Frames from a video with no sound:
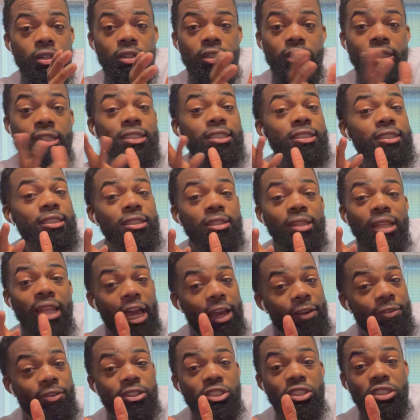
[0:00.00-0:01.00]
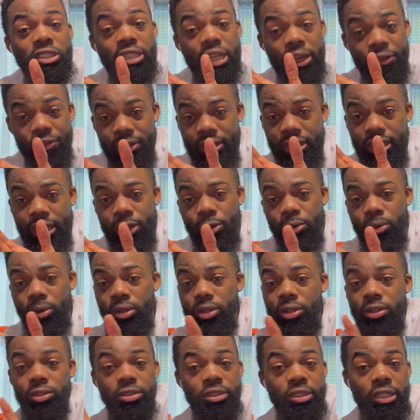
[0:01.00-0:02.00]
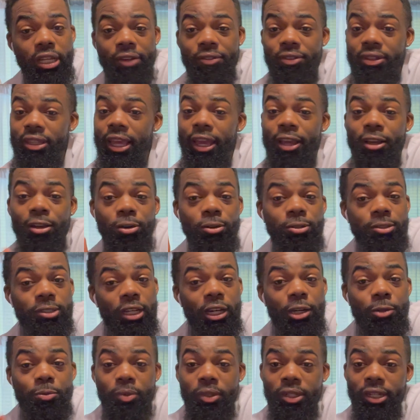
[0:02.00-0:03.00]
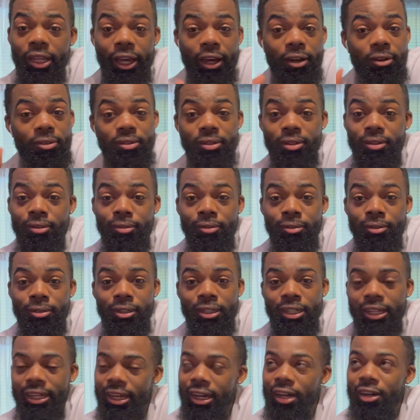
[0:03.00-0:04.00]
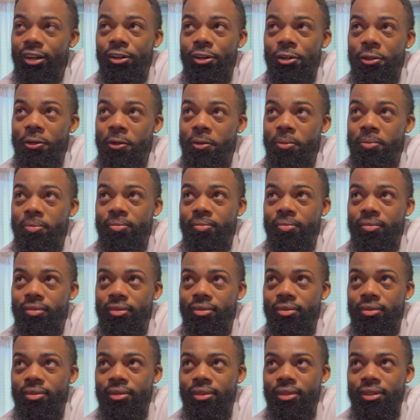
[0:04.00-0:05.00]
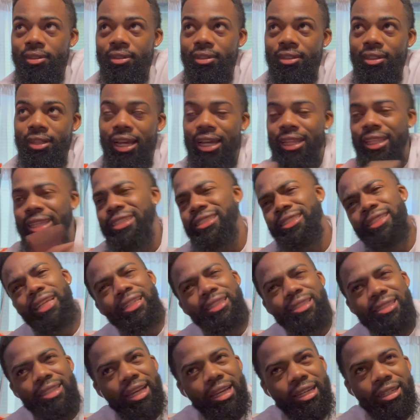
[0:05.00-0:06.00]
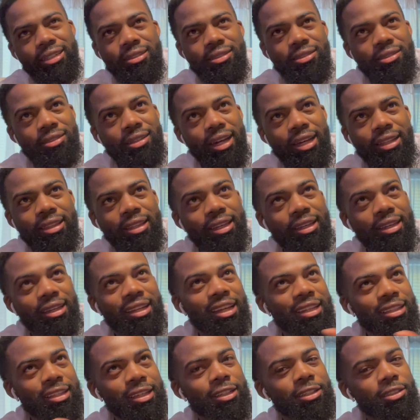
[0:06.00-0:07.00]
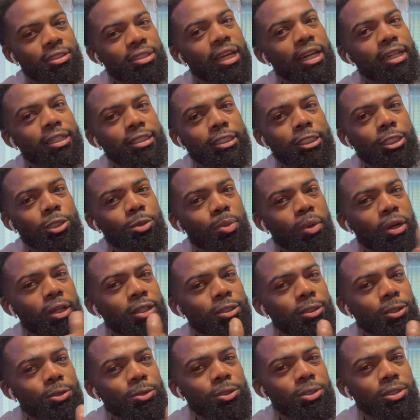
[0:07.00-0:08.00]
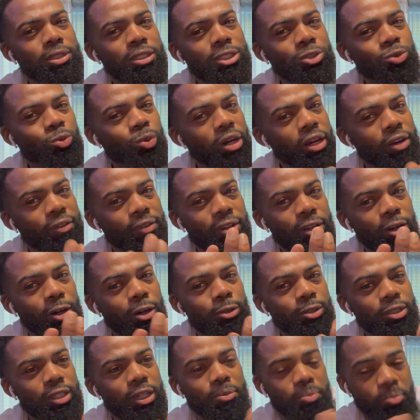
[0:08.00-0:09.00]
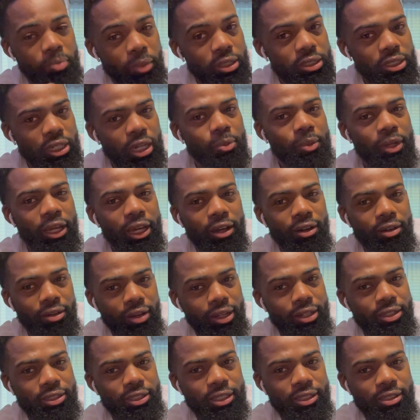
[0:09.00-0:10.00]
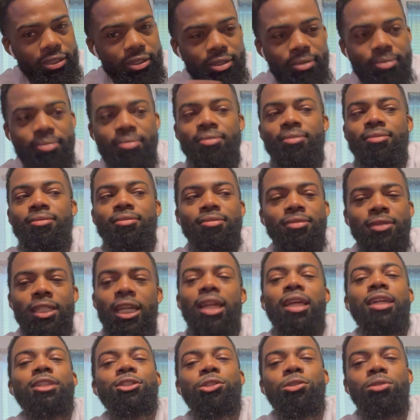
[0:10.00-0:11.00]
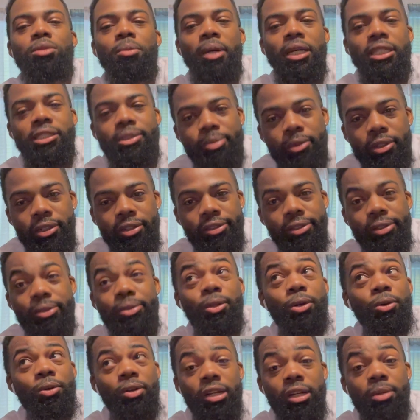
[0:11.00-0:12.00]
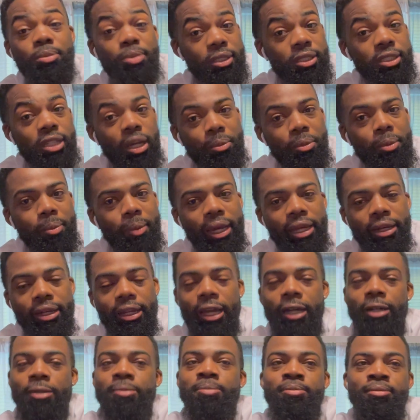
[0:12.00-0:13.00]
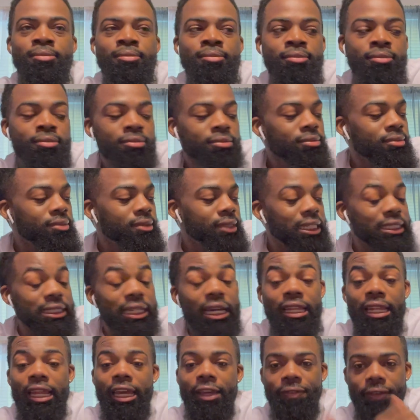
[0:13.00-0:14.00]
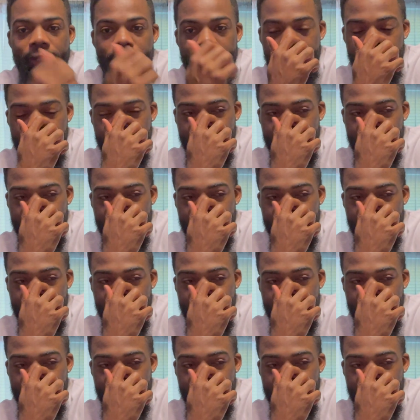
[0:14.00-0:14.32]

Is life is definitely like a roller coaster. Everything goes up and down. I think it's like science. I think it's science. He's probably told you this. Whatever goes up must come down in a sense. Kind of like shooting a basketball. You throw it up, it's coming back down. That's how life is.